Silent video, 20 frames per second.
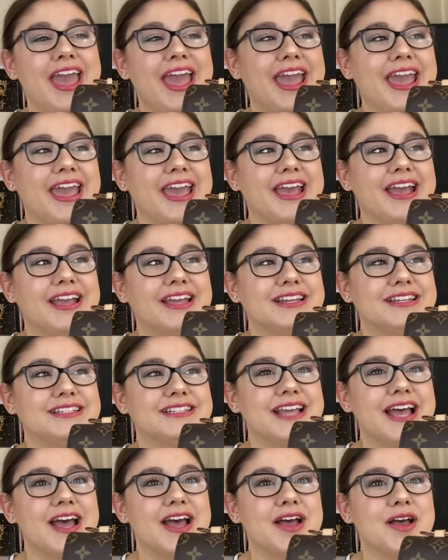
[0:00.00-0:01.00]

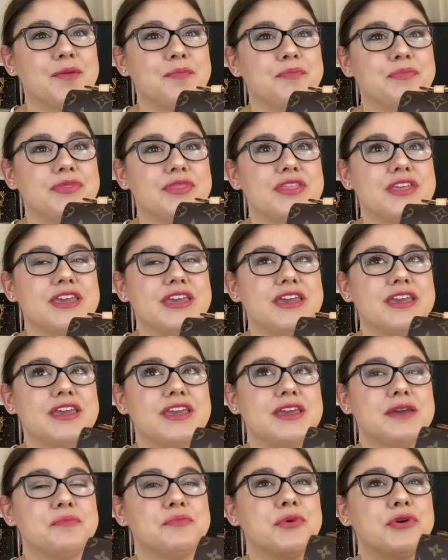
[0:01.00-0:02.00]
And um,
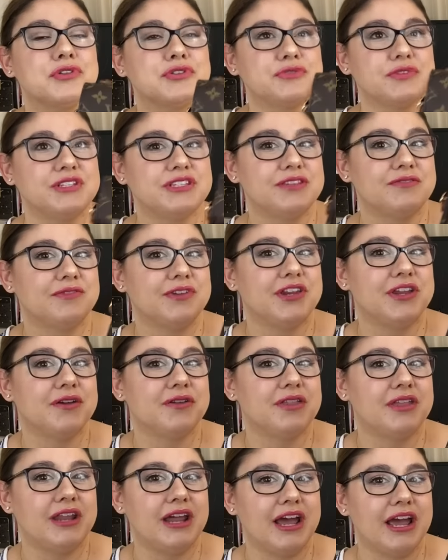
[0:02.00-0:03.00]
the most recent
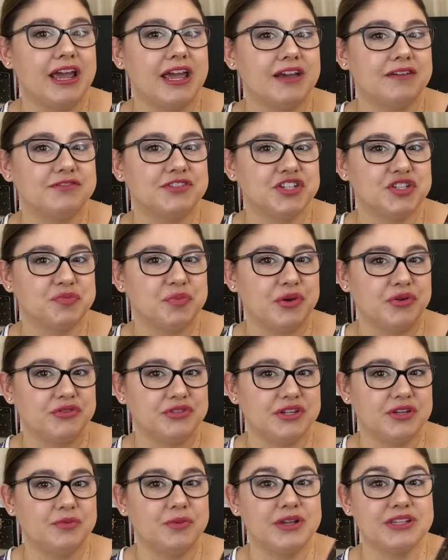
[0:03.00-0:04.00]
video that I have just
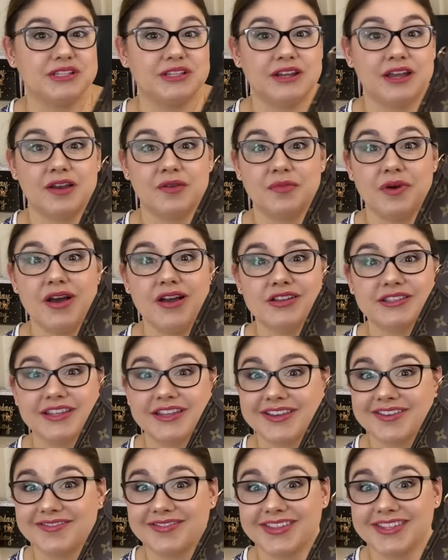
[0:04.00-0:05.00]
posted was an
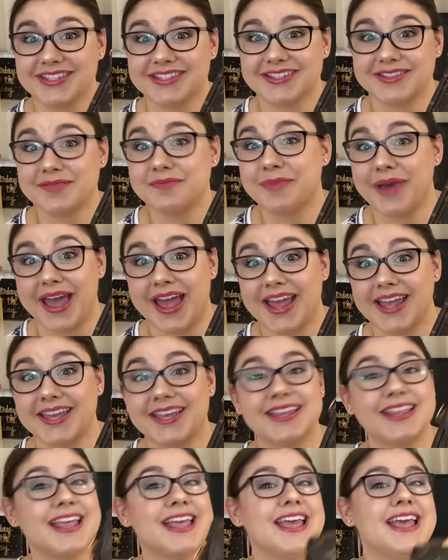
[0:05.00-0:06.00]
unboxing of this bag.